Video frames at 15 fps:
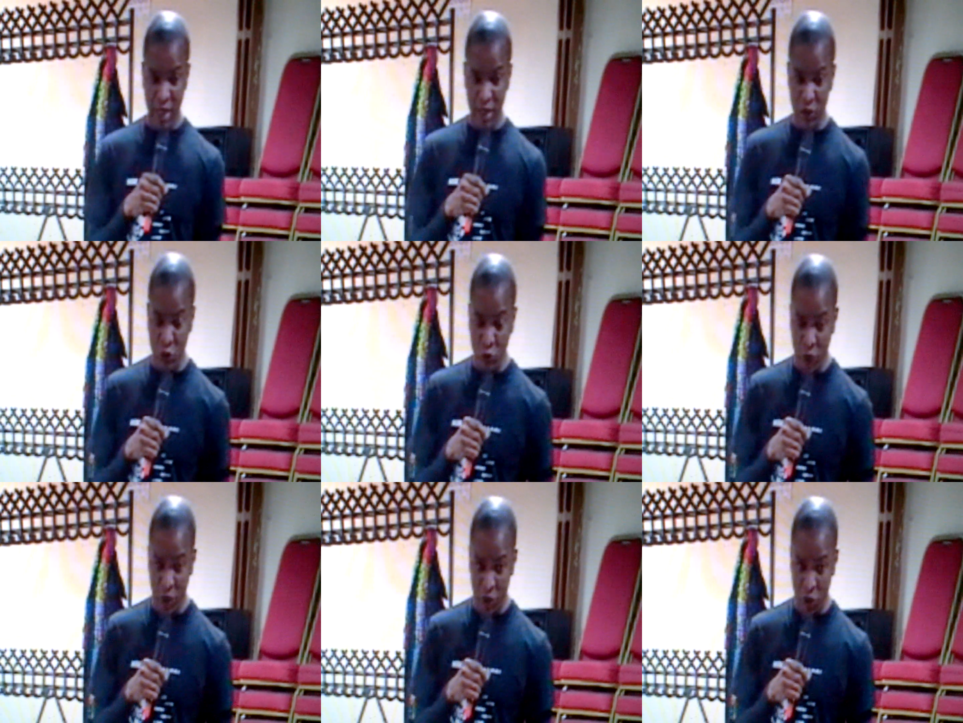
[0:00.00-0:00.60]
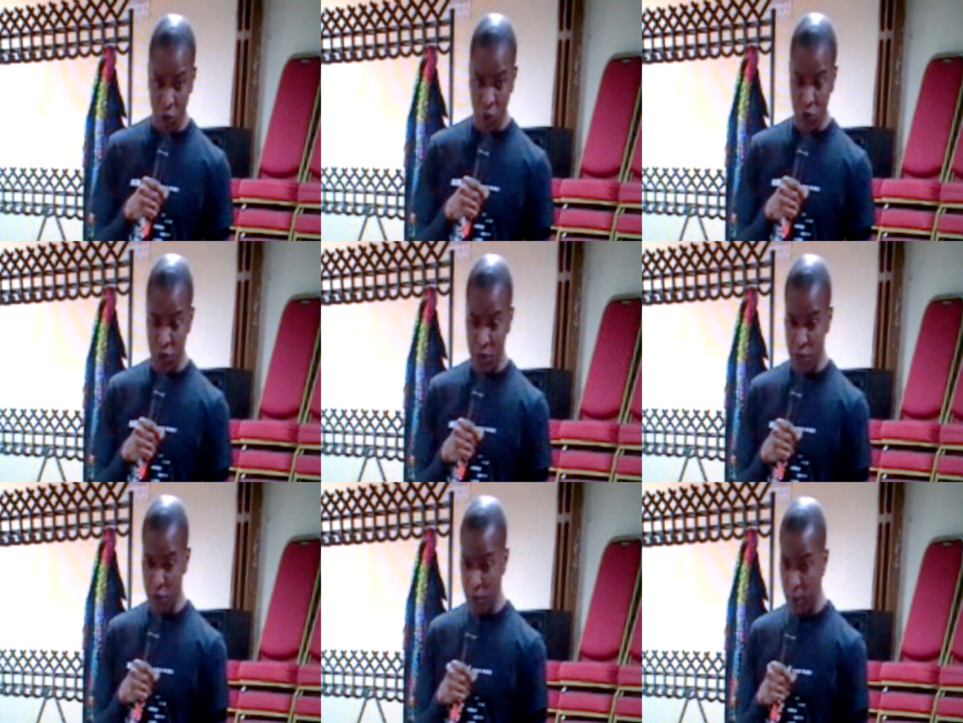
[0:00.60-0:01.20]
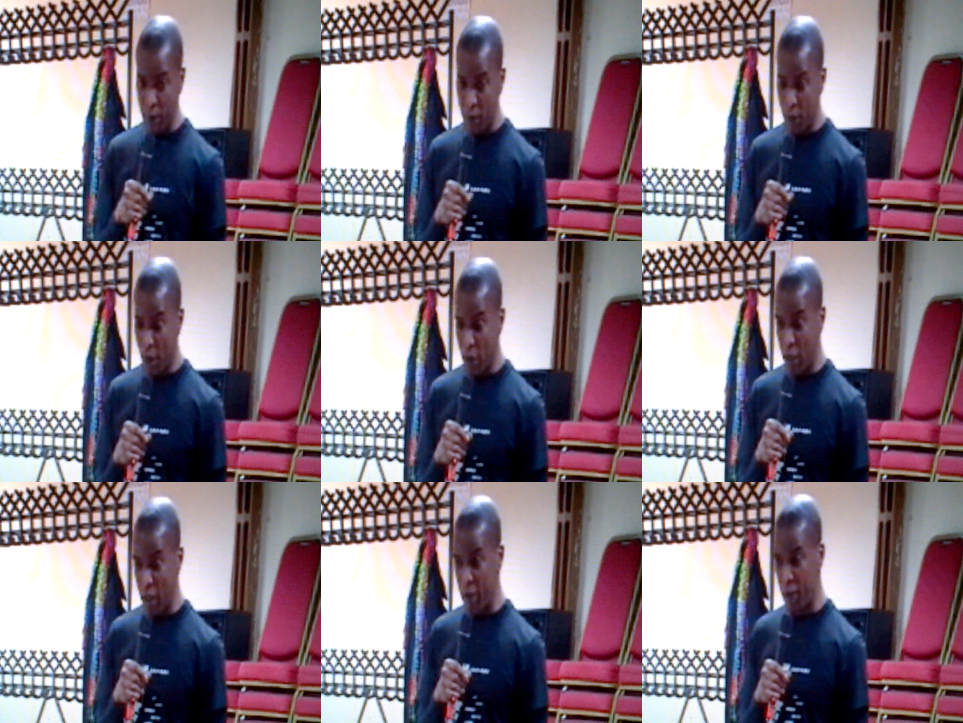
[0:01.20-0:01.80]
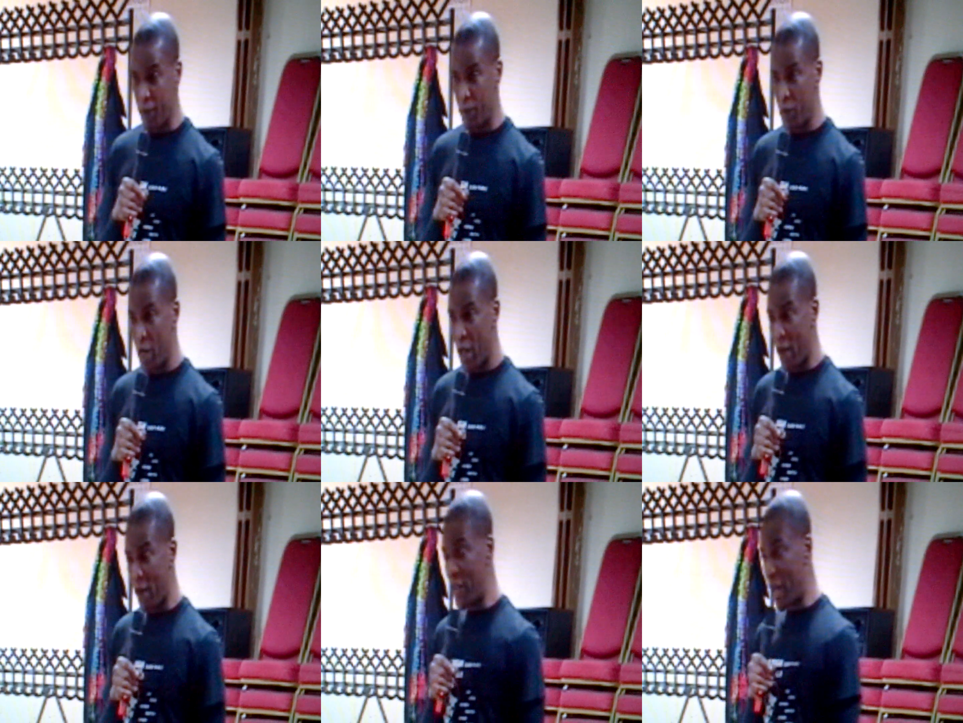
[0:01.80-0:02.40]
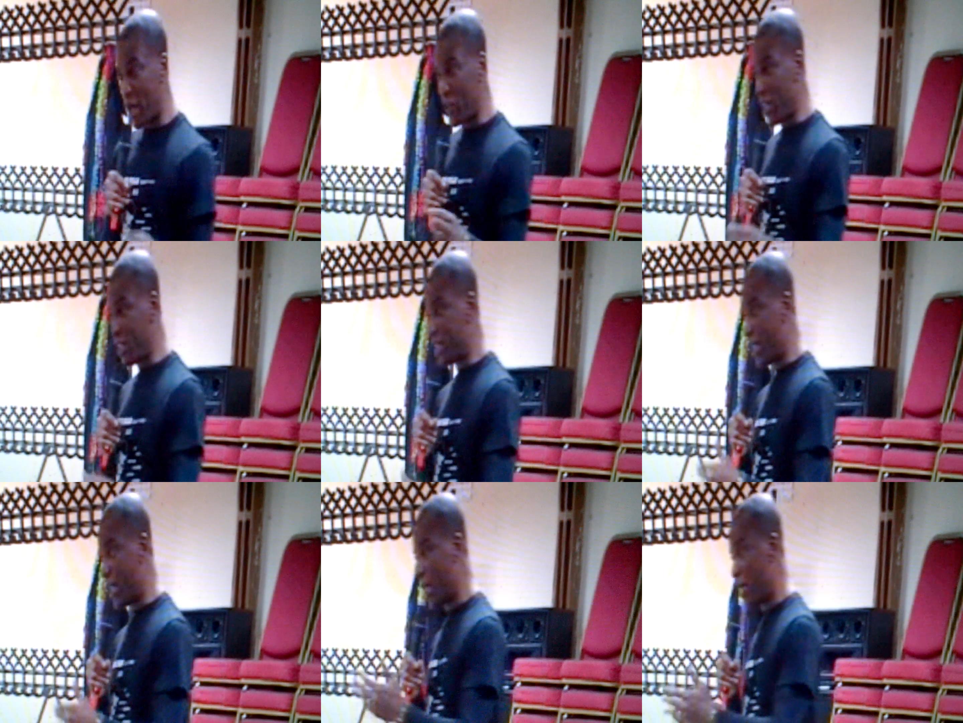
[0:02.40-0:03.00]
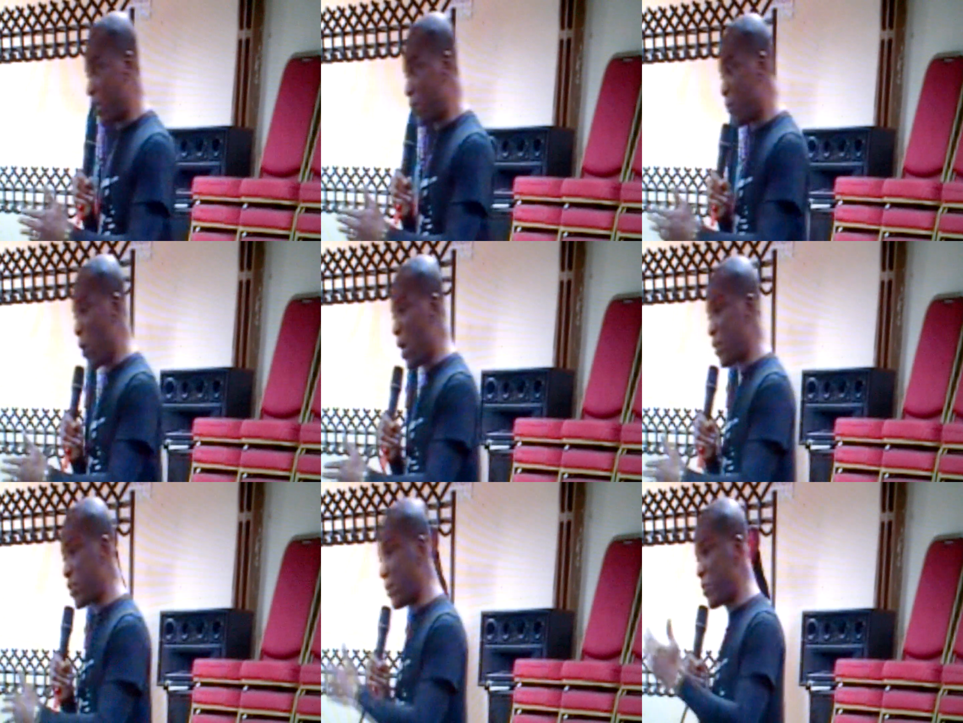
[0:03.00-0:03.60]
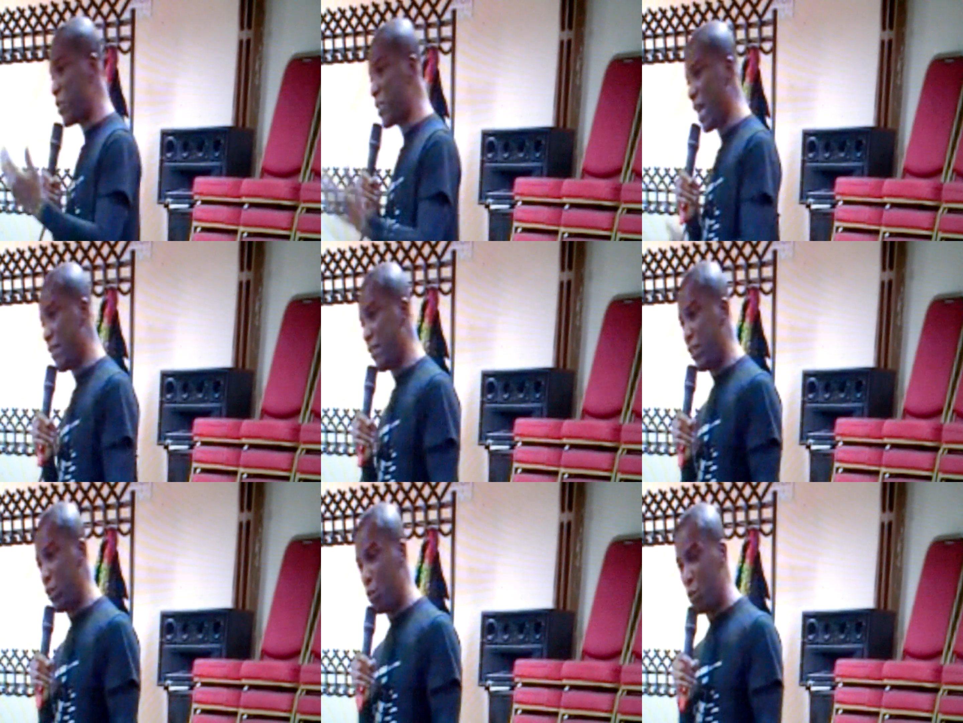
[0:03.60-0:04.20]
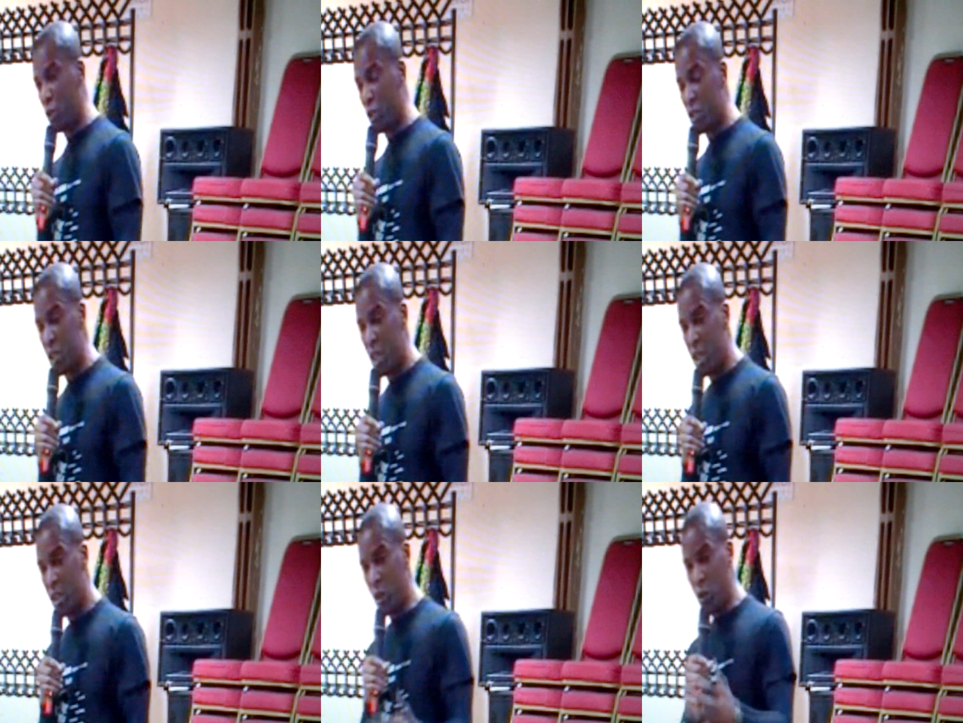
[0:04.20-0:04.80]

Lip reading: it down to resources. Okay? And now they say they're going to put us on standing orders